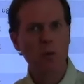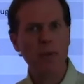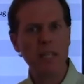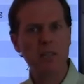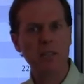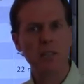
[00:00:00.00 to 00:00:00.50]
we're
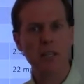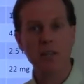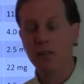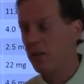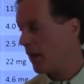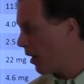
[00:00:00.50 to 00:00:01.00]
basically
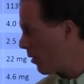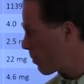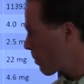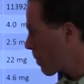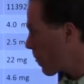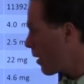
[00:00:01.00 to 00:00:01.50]
good there.
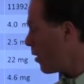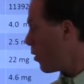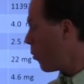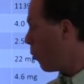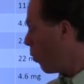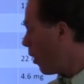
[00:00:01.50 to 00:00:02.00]

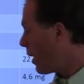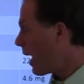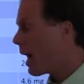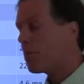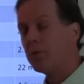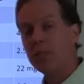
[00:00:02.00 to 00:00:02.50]
What
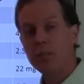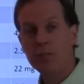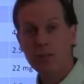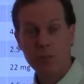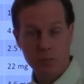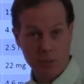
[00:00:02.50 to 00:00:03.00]
happened in
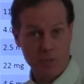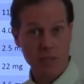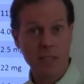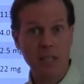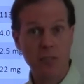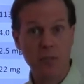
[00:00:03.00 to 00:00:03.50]
terms of
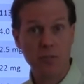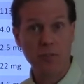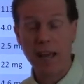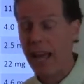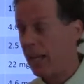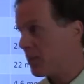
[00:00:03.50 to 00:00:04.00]
essential
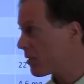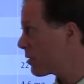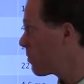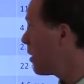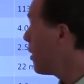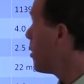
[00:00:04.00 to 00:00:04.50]

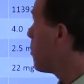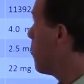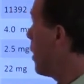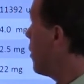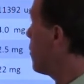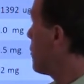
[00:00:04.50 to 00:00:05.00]
fats?
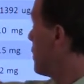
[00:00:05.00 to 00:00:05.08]
Well,